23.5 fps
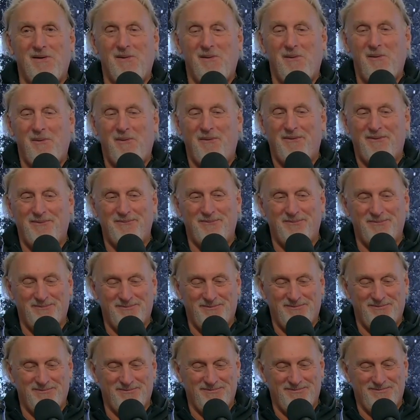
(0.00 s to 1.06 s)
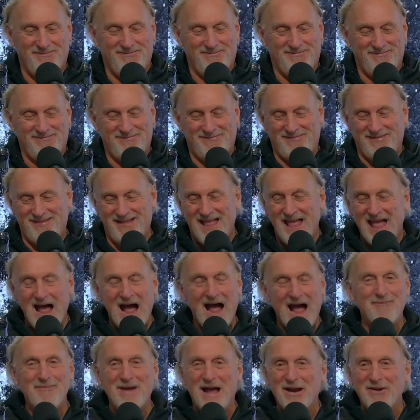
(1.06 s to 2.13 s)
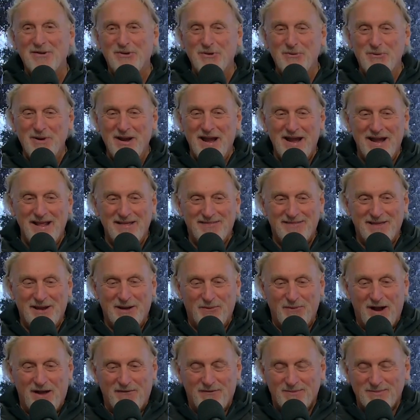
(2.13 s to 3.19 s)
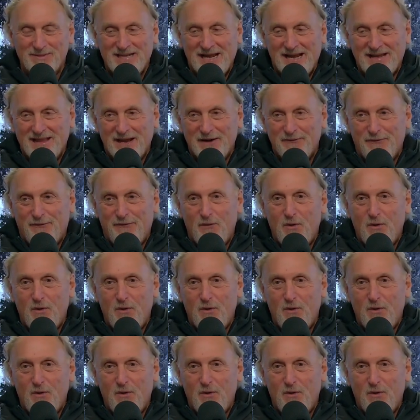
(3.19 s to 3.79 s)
a really good job here. You're I'm not doing anything, Ralph. I'm saying like